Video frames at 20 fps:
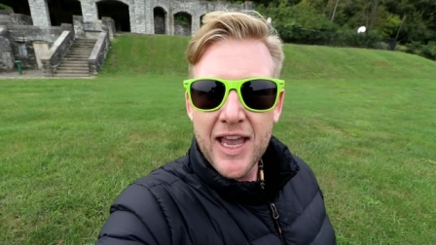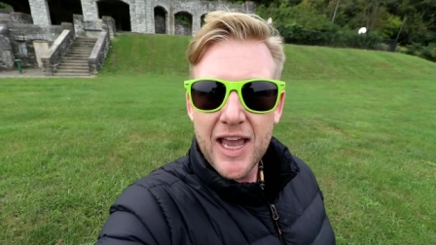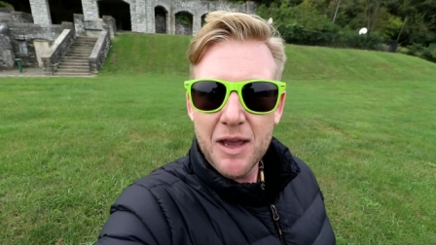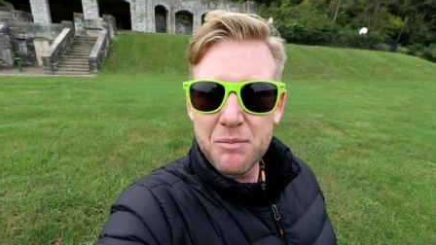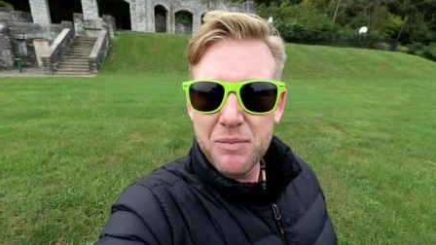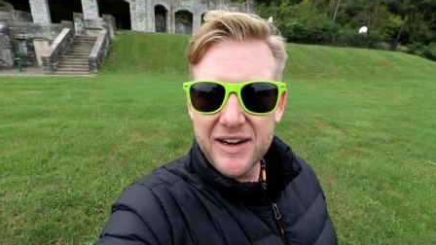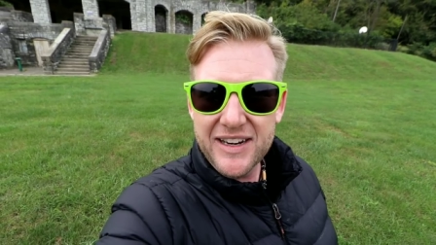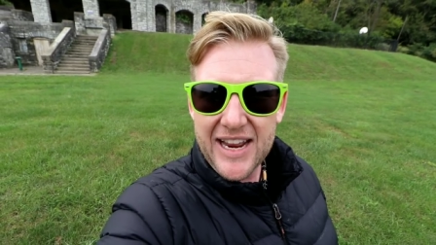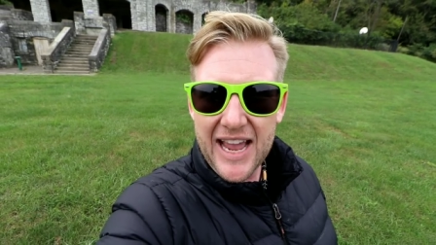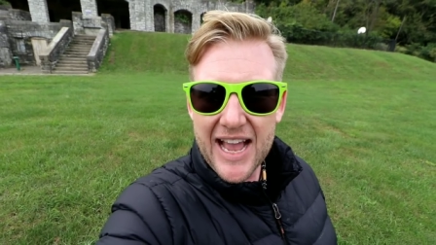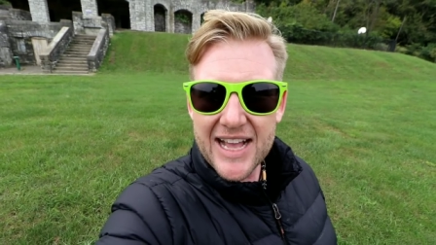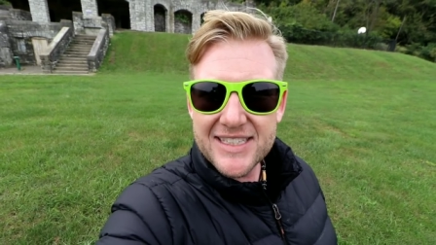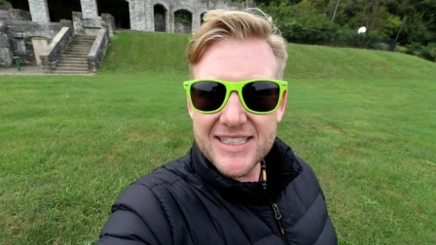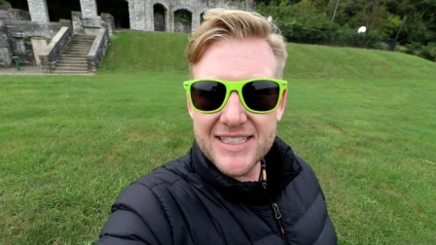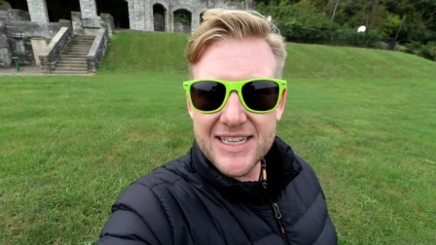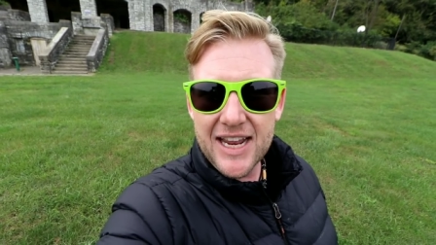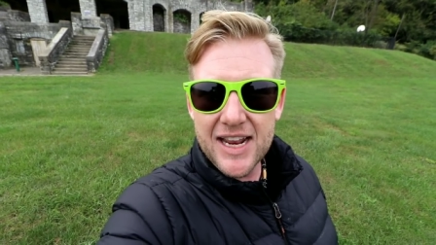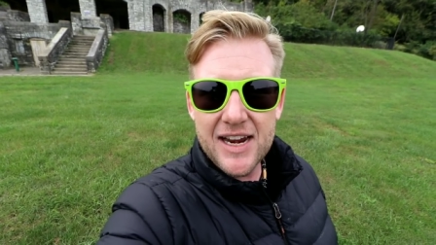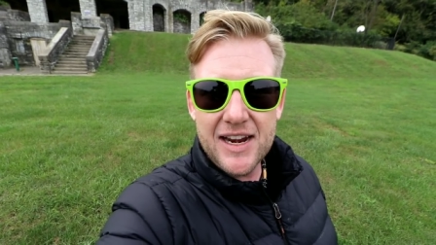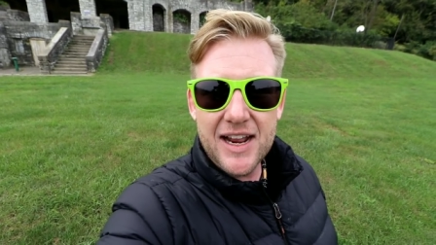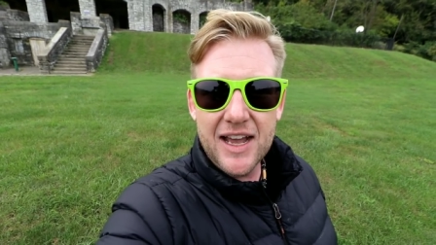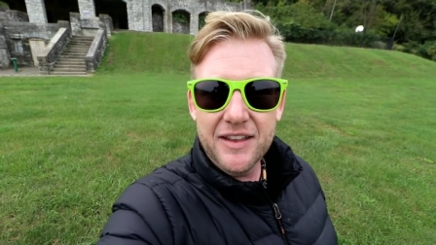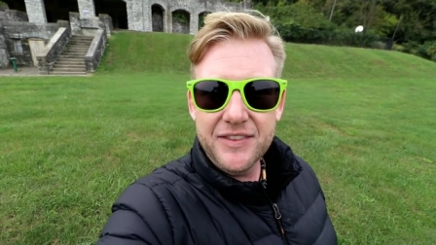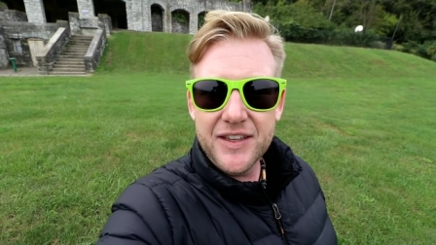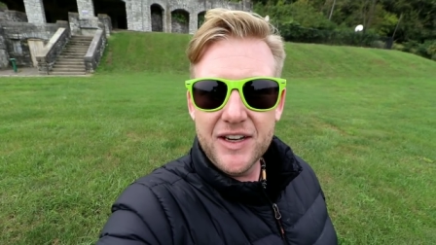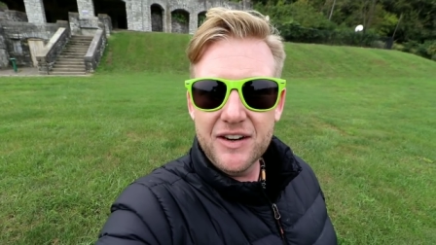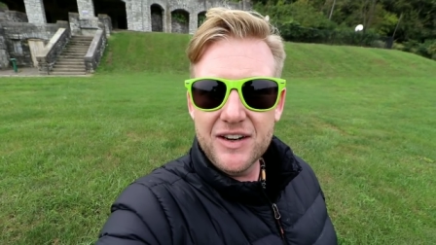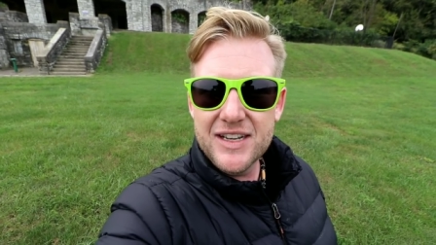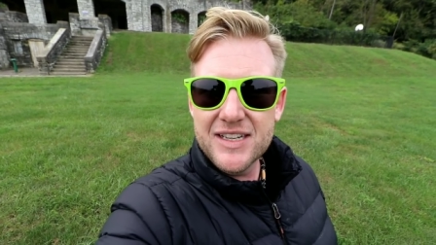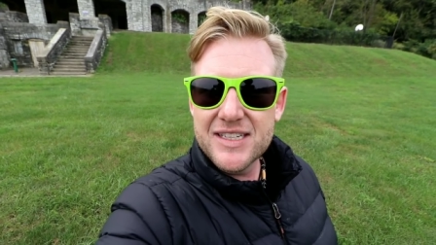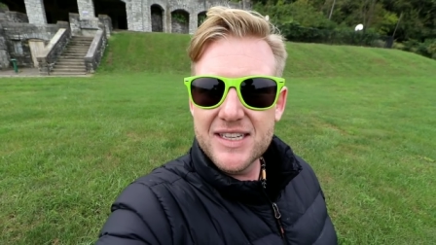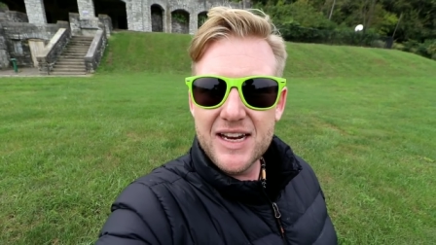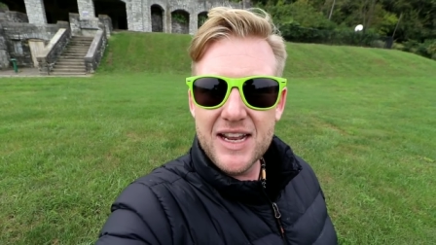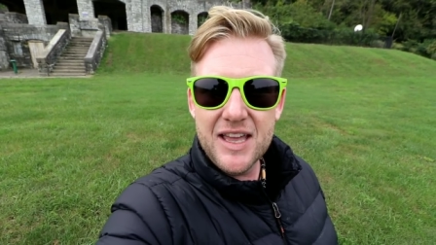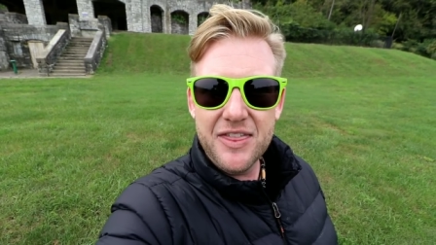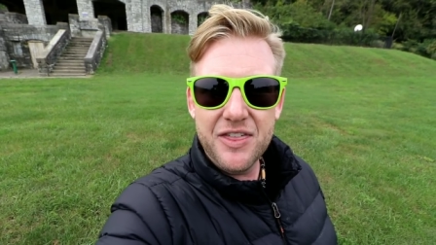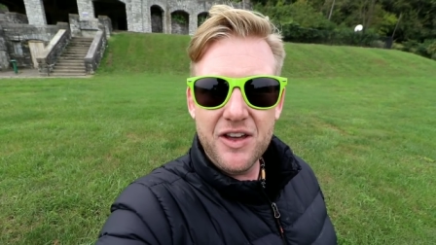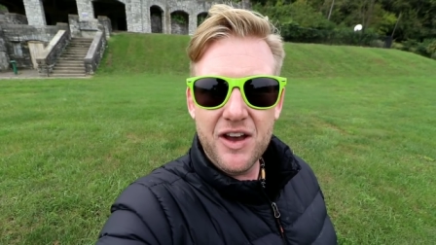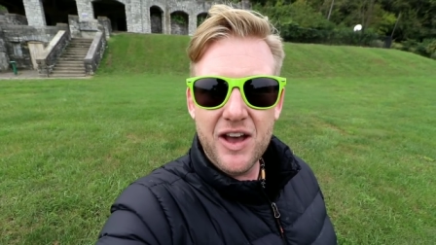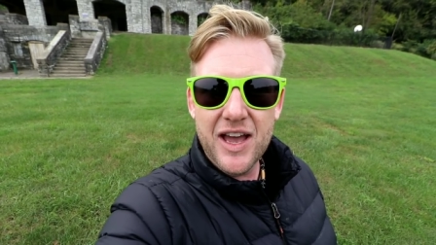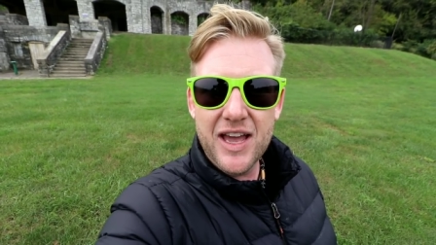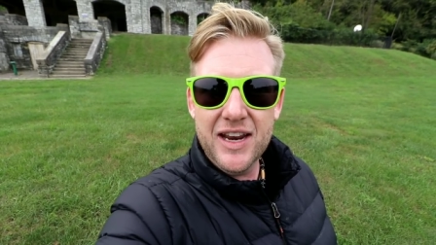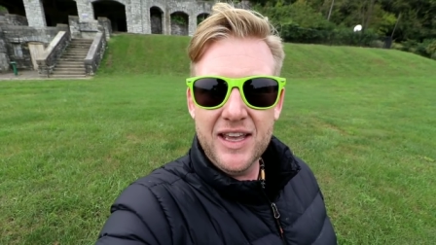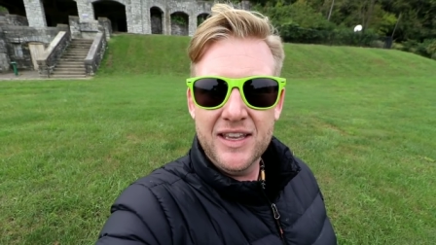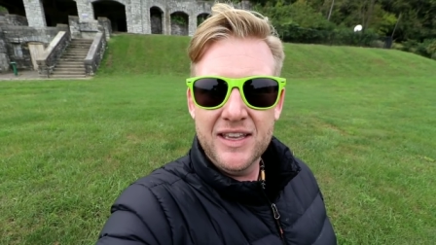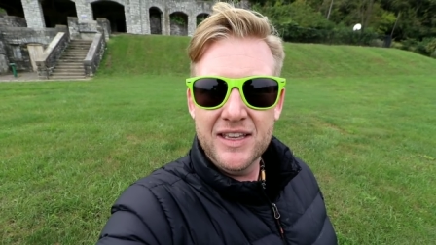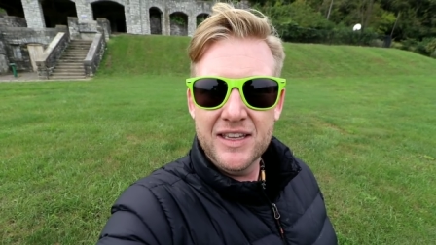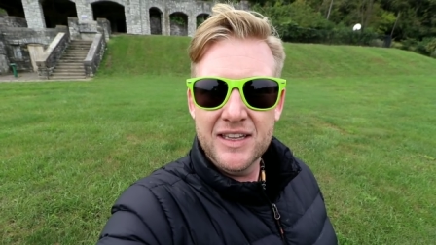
and my dad's standing out there and he said, I thought,